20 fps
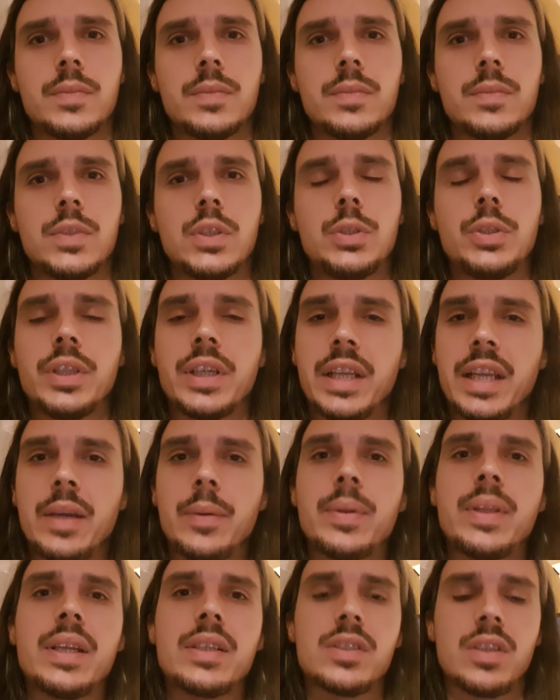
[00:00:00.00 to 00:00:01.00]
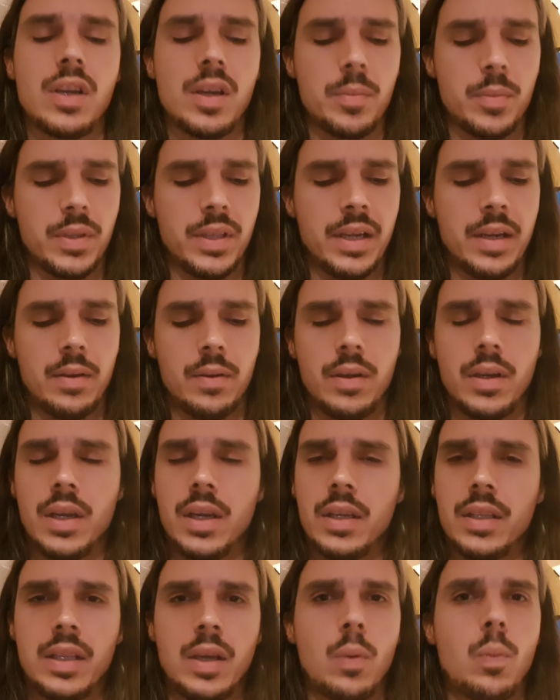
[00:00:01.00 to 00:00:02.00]
So as you connect with that time or that
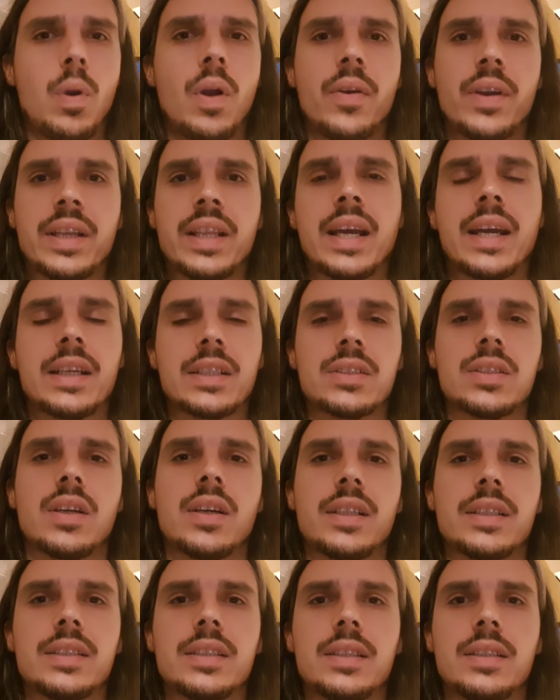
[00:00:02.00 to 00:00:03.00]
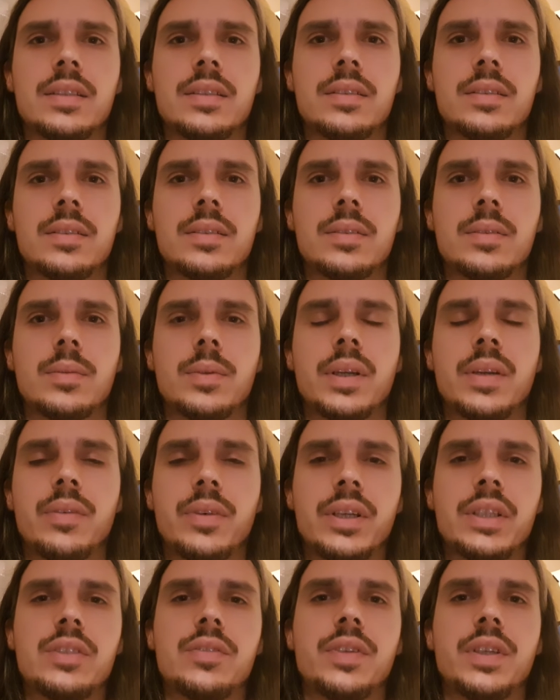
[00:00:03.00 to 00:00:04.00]
worry, that anxiety, whatever it
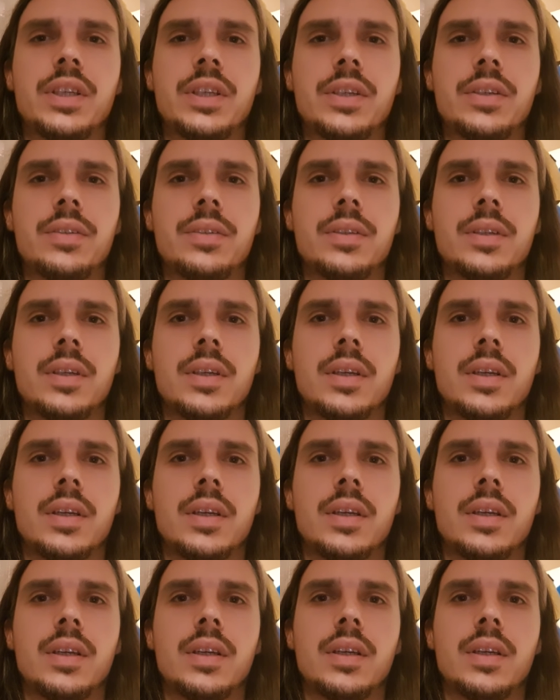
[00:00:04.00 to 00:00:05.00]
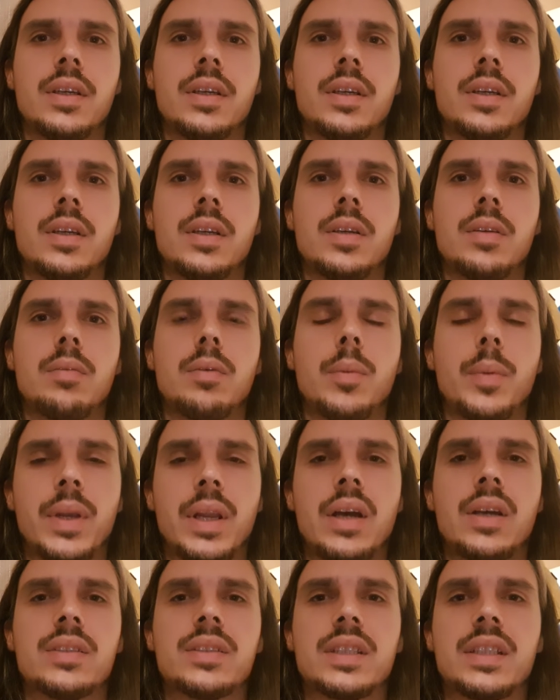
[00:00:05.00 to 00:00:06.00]
is for you, what we'll
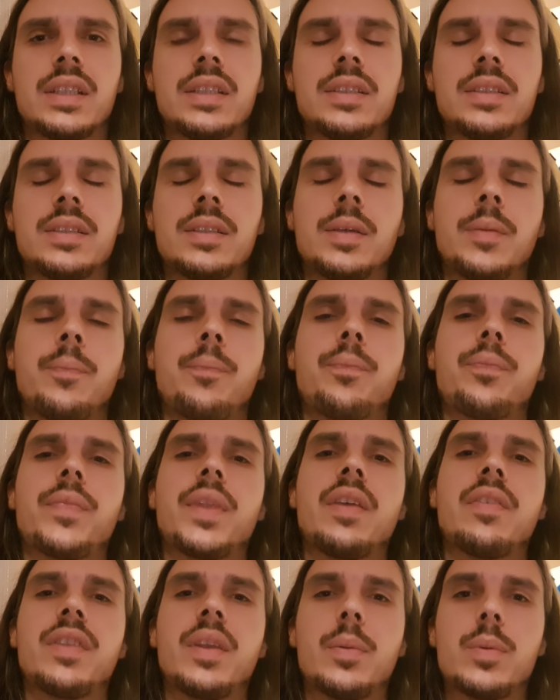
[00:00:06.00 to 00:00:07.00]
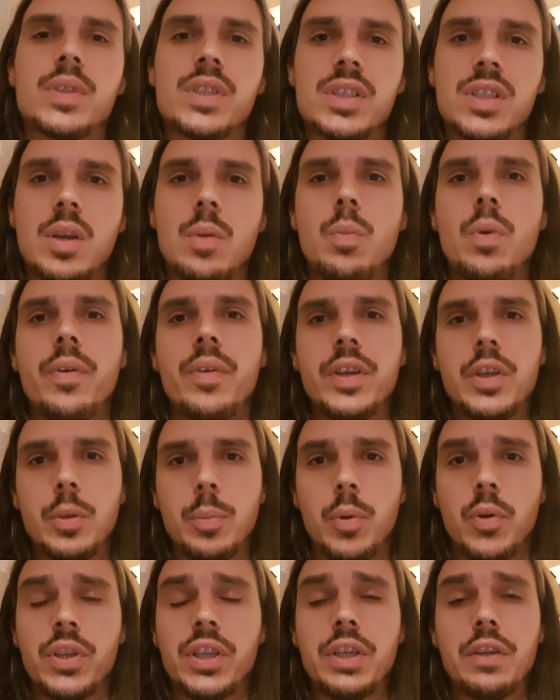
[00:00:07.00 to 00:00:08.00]
ask is, if there was somewhere in your
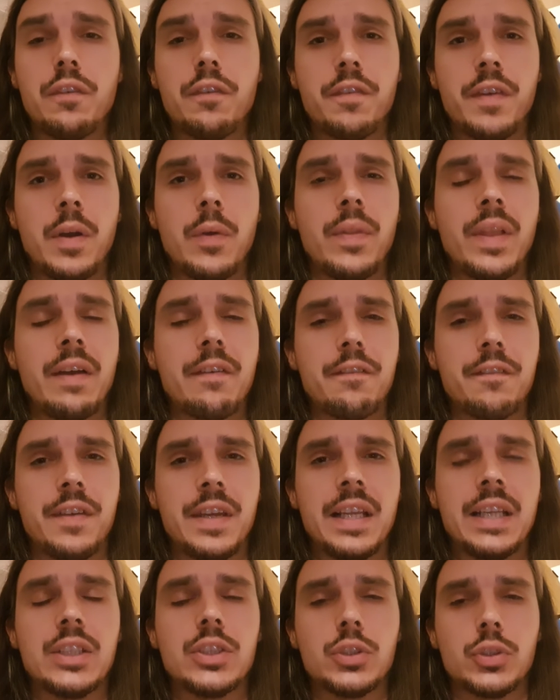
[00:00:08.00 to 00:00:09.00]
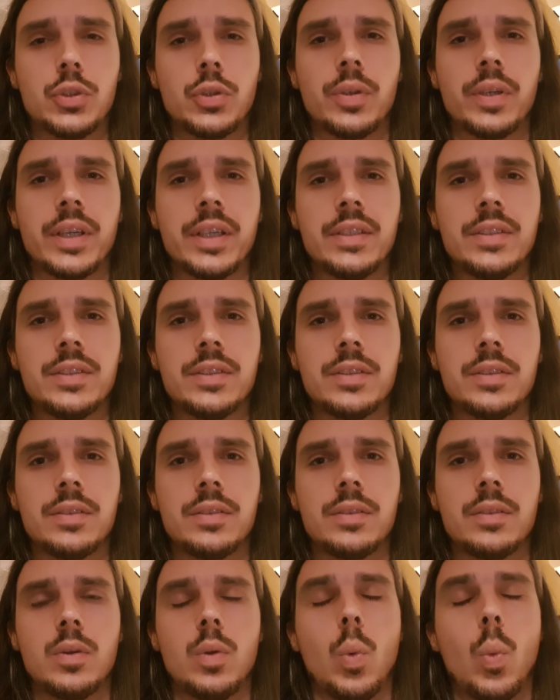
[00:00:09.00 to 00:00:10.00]
body you felt that feeling strongest,
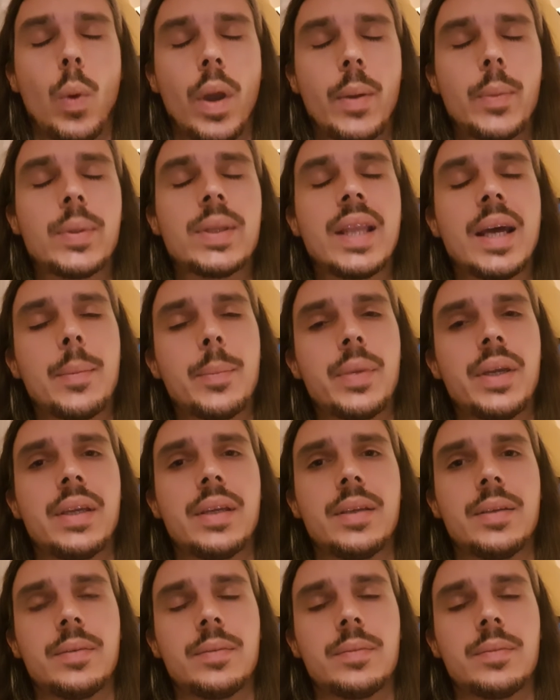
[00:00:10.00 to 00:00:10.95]
where would that be?